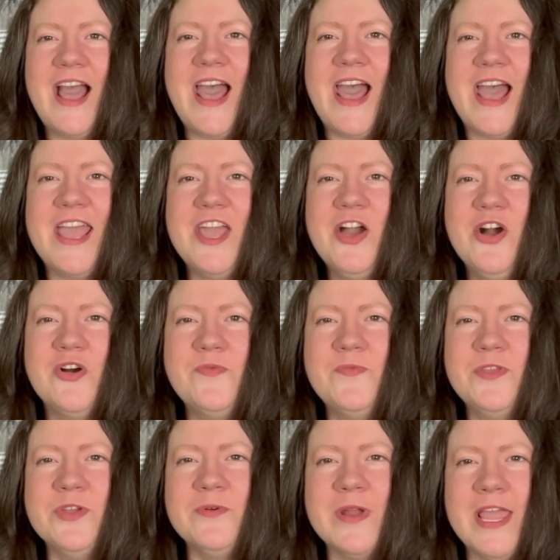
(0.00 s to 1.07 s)
I hope
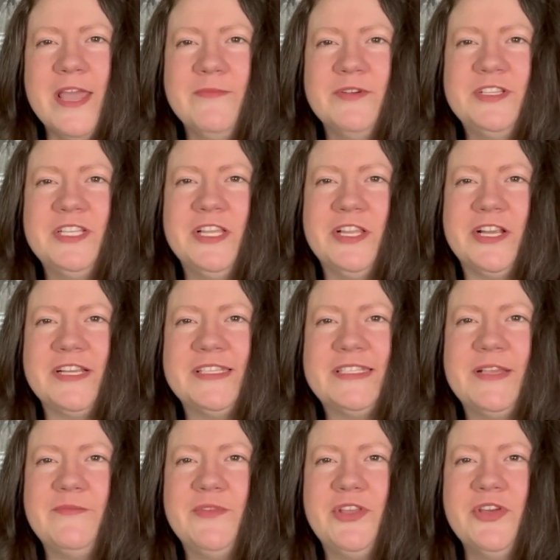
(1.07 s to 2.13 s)
you were able to learn
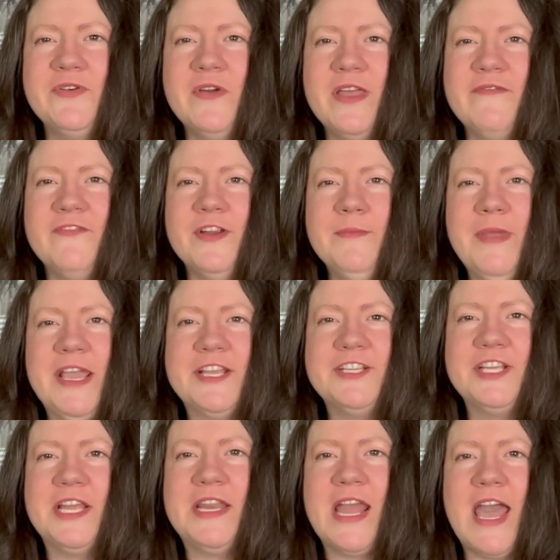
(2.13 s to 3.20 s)
some new
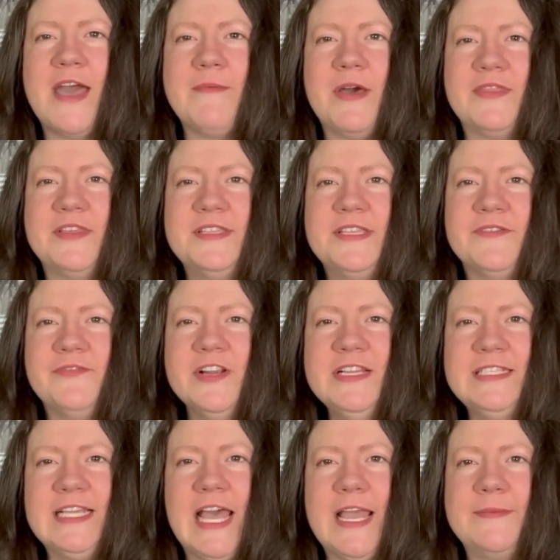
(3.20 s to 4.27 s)
information about the
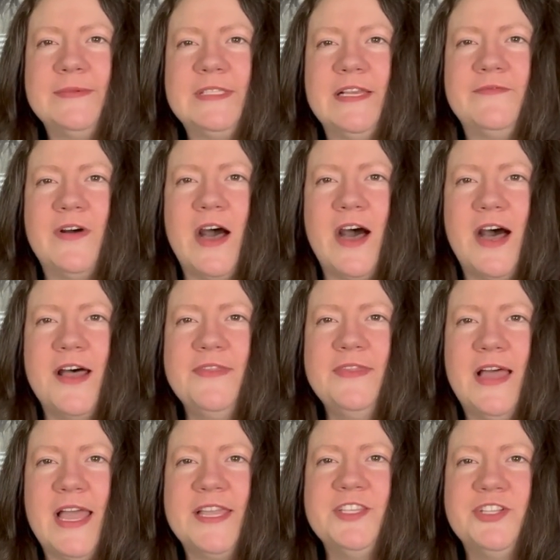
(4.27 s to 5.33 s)
different types of
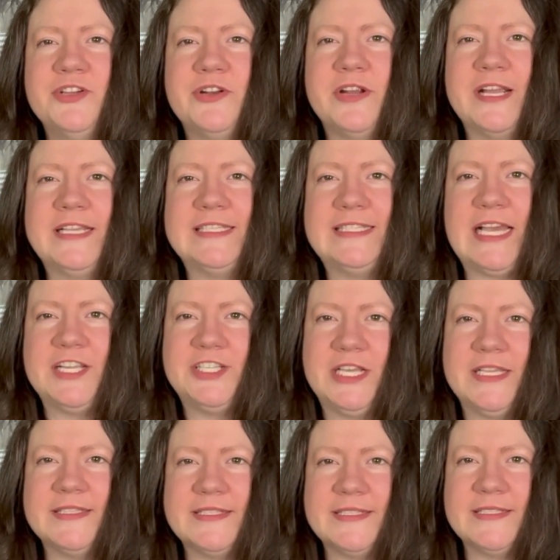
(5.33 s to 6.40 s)
online tutoring
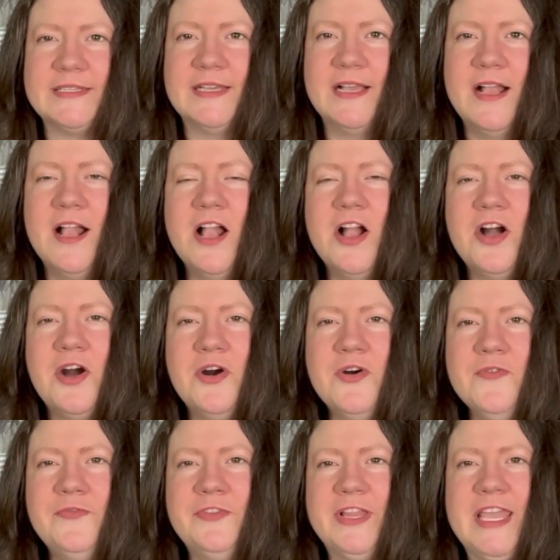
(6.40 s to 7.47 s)
sessions.
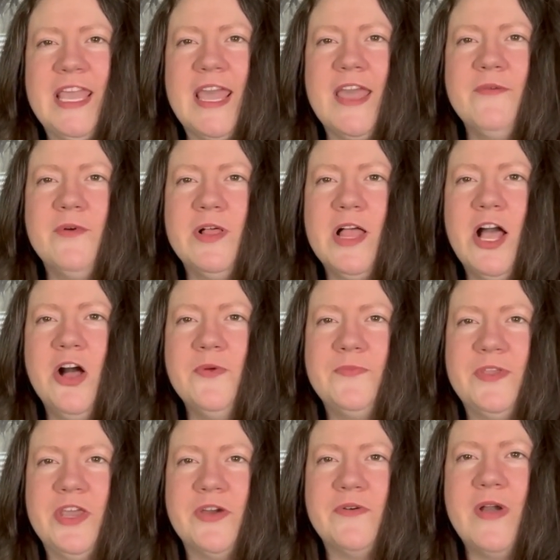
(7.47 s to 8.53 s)
Hopefully, it will help
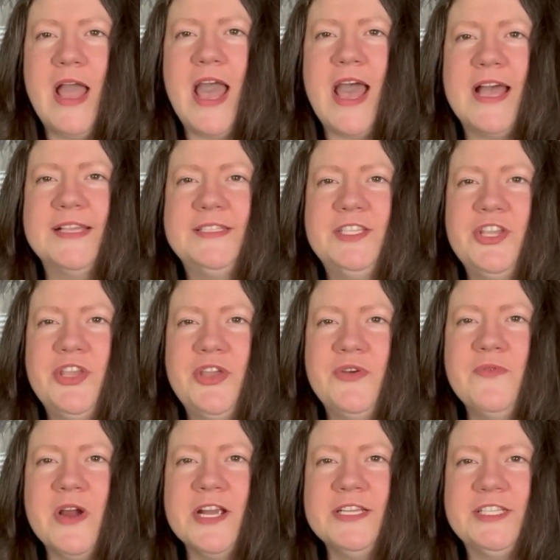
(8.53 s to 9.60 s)
you as
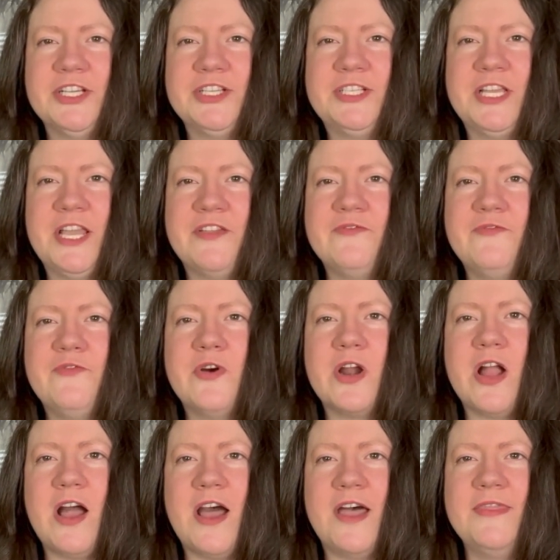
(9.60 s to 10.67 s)
you are searching
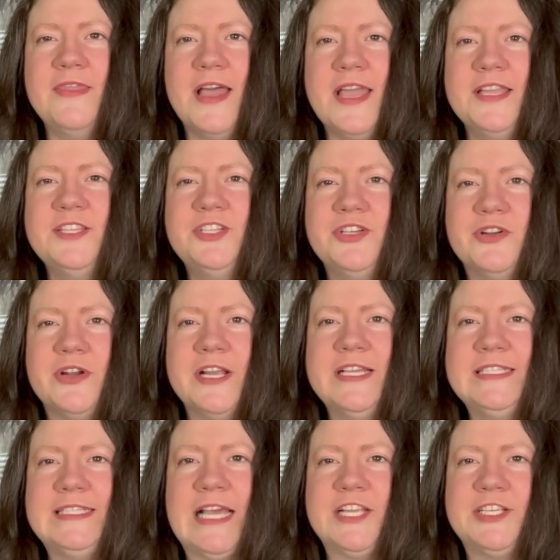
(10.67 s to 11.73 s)
for online
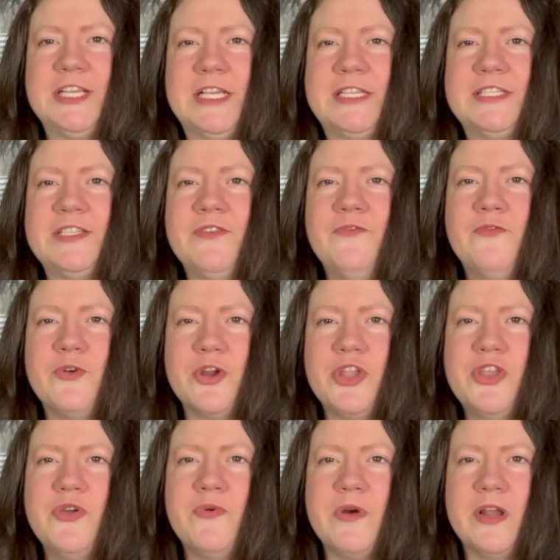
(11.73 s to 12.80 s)
tutoring sessions for
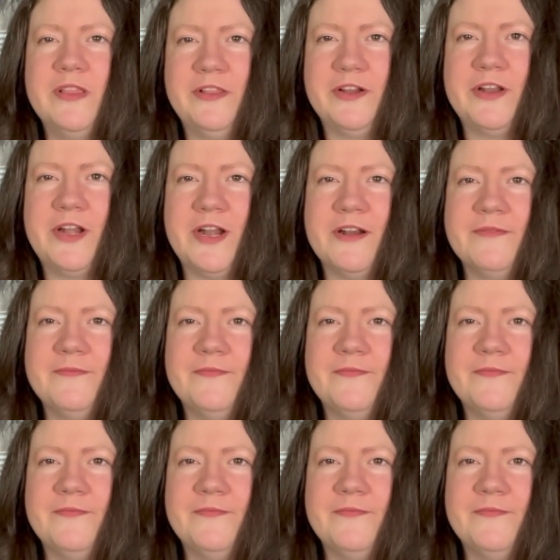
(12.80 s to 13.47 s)
your learner.